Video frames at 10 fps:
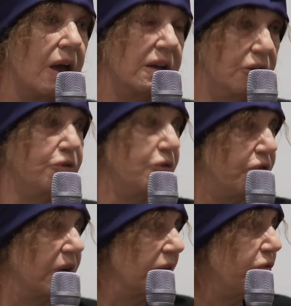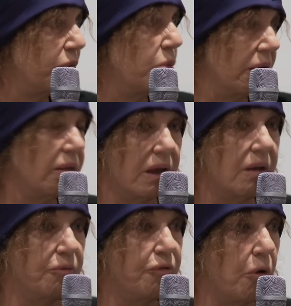a different feeling from where they
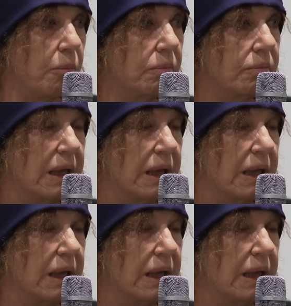come from.